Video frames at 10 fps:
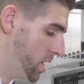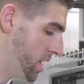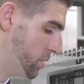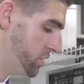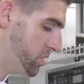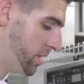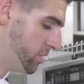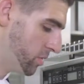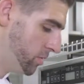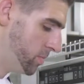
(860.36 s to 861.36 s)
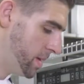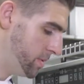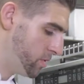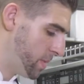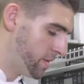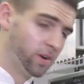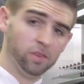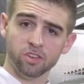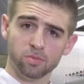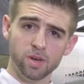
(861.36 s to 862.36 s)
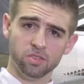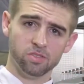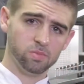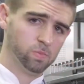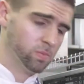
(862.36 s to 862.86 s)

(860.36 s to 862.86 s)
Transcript: You want to do that sort of maybe for about 5-6 minutes,